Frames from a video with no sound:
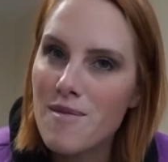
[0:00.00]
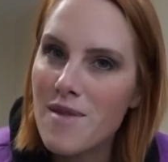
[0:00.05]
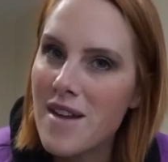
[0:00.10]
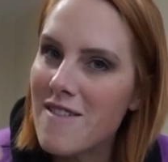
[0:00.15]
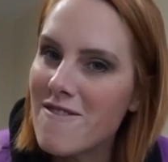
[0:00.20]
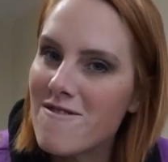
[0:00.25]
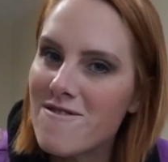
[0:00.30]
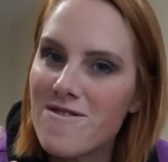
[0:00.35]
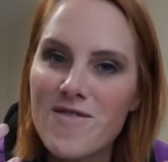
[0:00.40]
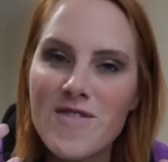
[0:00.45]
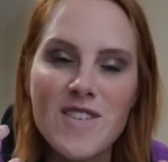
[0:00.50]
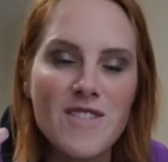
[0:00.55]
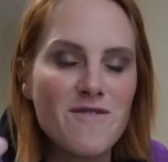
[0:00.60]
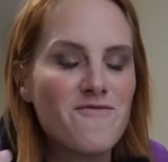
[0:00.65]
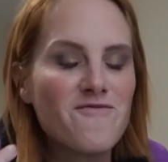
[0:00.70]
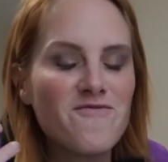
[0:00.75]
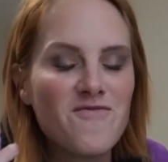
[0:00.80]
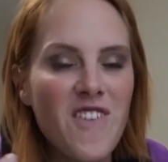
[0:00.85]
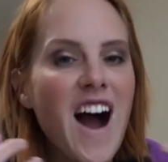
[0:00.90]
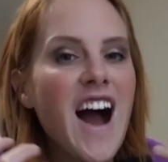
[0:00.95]
it, it
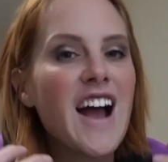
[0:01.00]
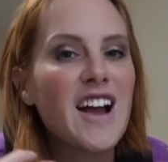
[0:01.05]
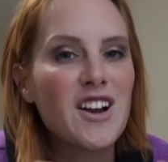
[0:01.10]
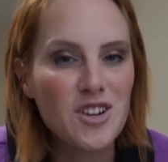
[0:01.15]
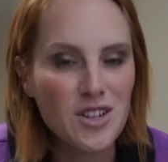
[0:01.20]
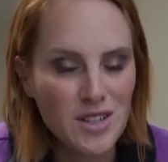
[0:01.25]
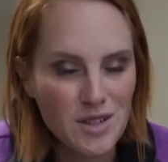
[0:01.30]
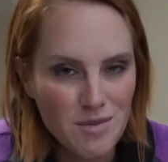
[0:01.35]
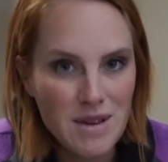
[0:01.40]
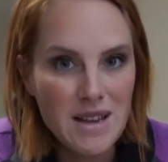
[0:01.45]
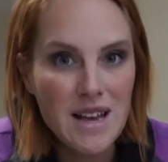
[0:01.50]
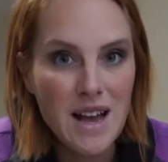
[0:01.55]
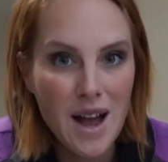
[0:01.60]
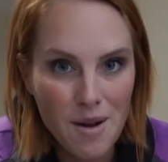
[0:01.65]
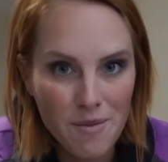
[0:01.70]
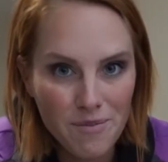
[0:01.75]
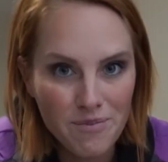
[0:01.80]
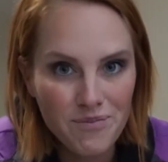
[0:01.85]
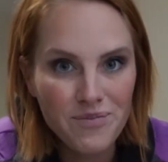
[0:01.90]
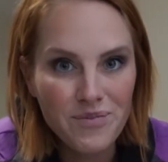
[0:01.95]
fires me
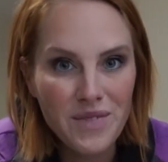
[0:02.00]
up.